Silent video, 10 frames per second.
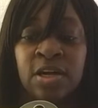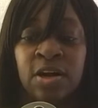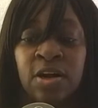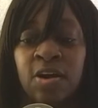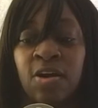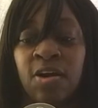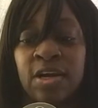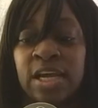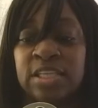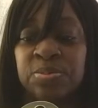a car
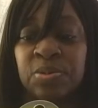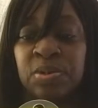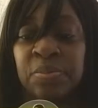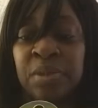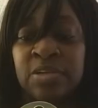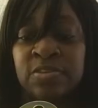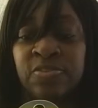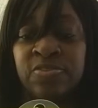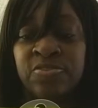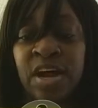dashboard mount,
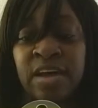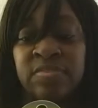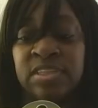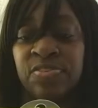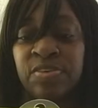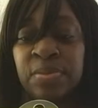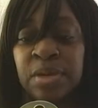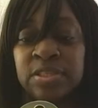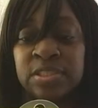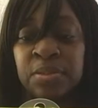5 different
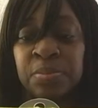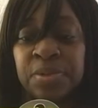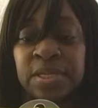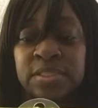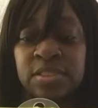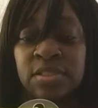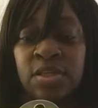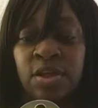mounting plates,